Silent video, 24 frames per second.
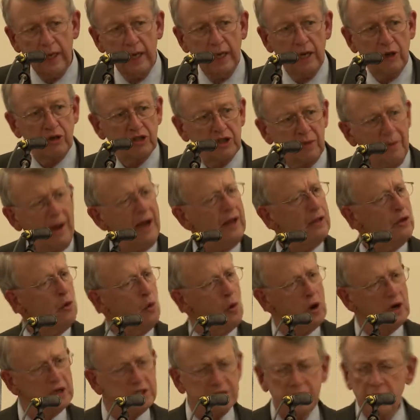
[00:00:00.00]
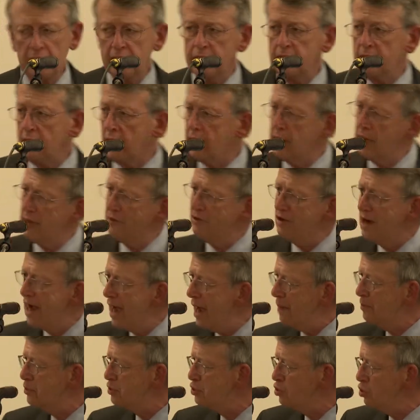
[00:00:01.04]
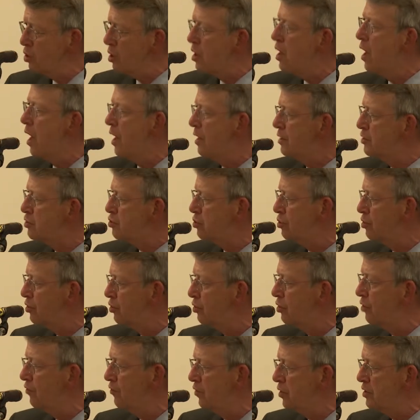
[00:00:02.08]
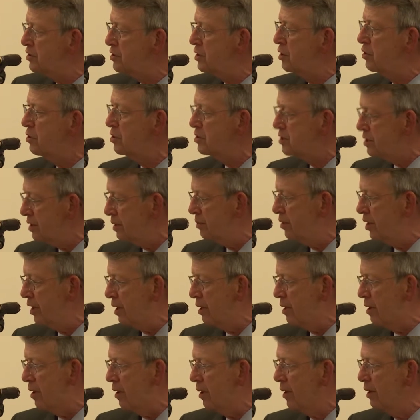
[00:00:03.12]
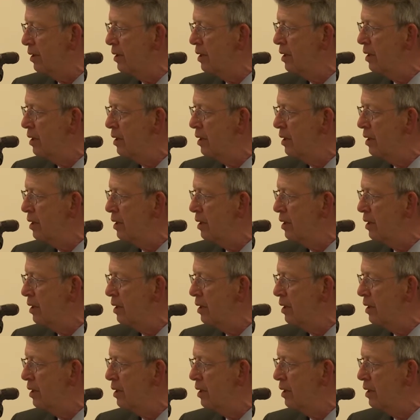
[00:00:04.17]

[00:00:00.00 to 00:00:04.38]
It was about the worst thing that could ever happen to a college or a university or a seminary.